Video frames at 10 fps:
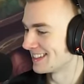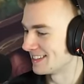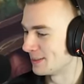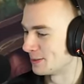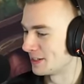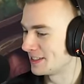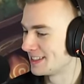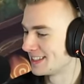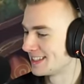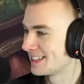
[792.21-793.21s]
What in the world?
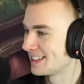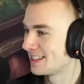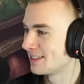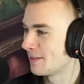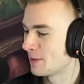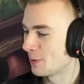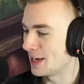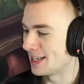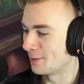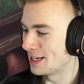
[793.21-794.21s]

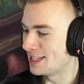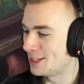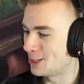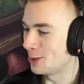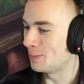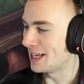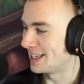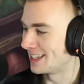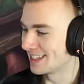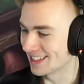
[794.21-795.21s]
Wait, why is he so
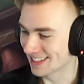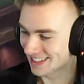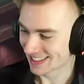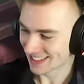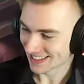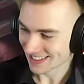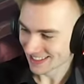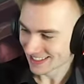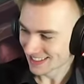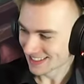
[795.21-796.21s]
big?
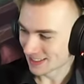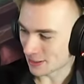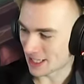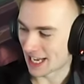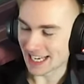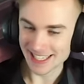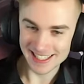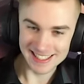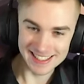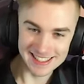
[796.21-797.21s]
What the heck?
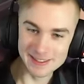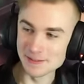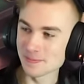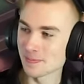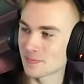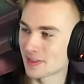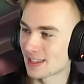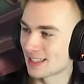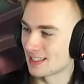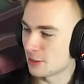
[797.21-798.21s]

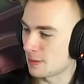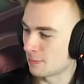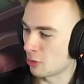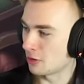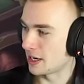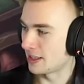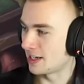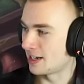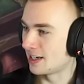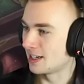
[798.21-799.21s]
It's a big boy right
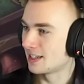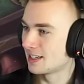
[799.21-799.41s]
there.